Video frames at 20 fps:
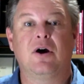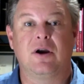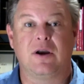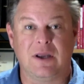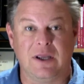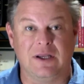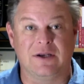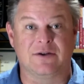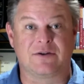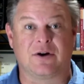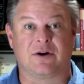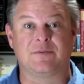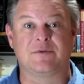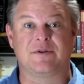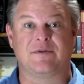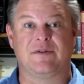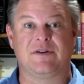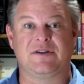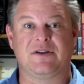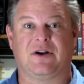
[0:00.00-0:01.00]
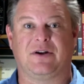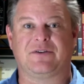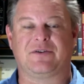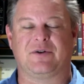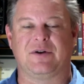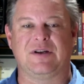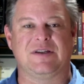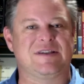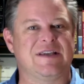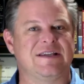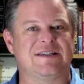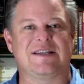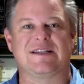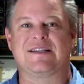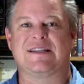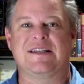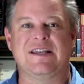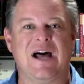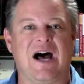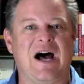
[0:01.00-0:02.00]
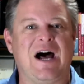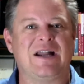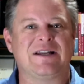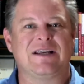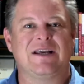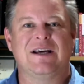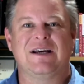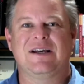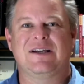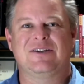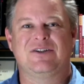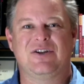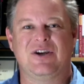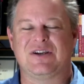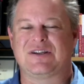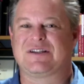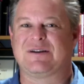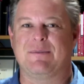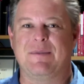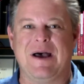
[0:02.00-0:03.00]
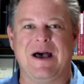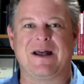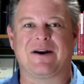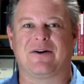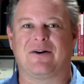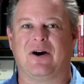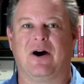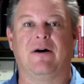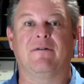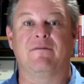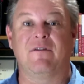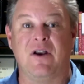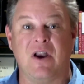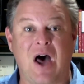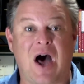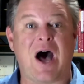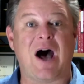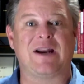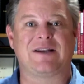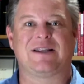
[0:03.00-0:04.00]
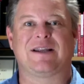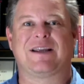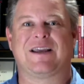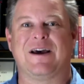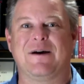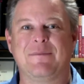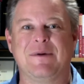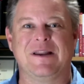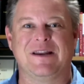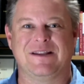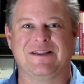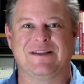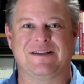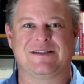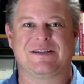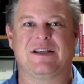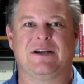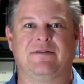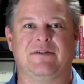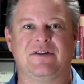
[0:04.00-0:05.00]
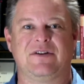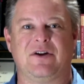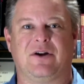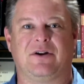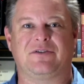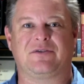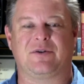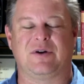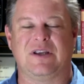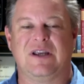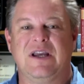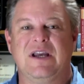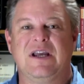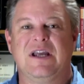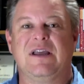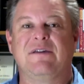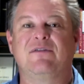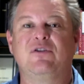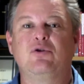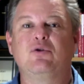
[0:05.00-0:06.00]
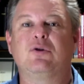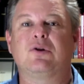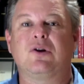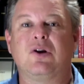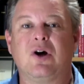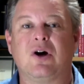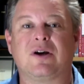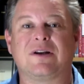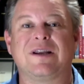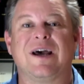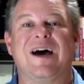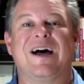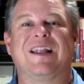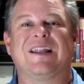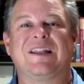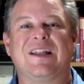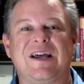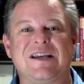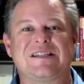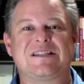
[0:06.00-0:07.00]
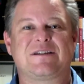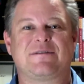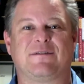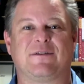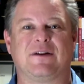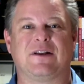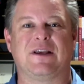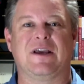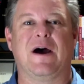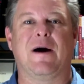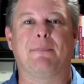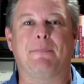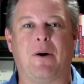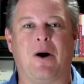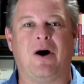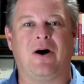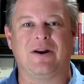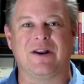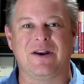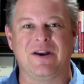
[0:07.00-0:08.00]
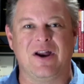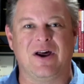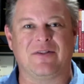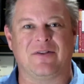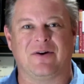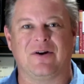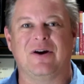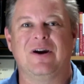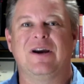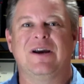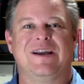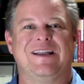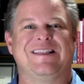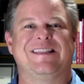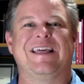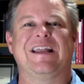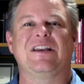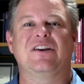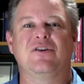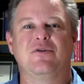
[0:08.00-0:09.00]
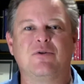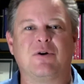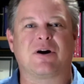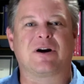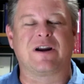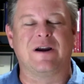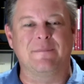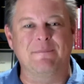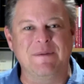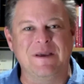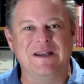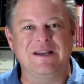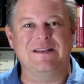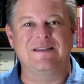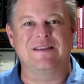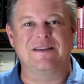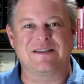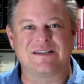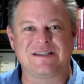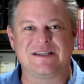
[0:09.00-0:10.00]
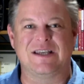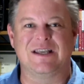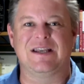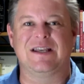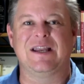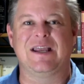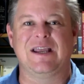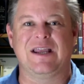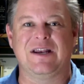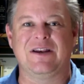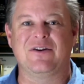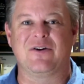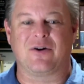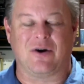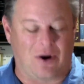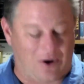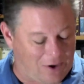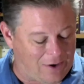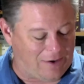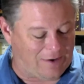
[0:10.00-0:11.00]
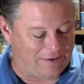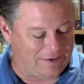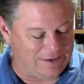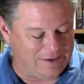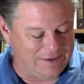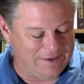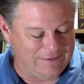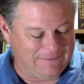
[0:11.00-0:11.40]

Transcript: In terms of adultery, he says it's not just a matter of not committing the sin of adultery. If you look lustfully upon another, then you are committing the sin in your heart.